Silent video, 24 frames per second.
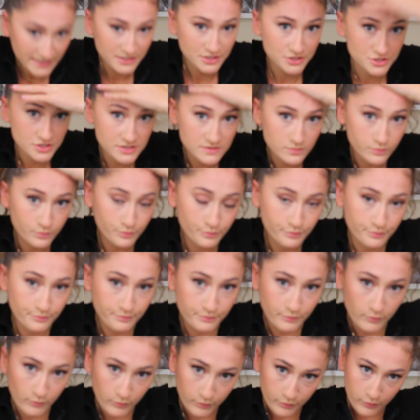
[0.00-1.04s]
to just
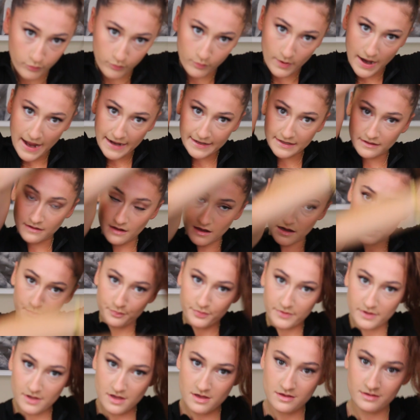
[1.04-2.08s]
whack it
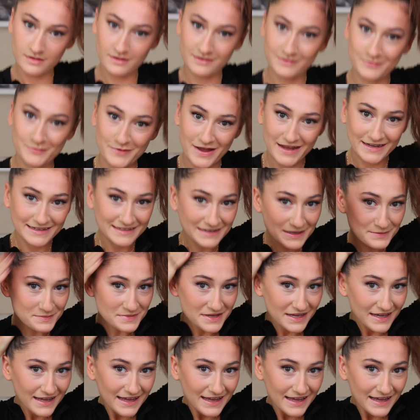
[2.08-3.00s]
up. Whack it up.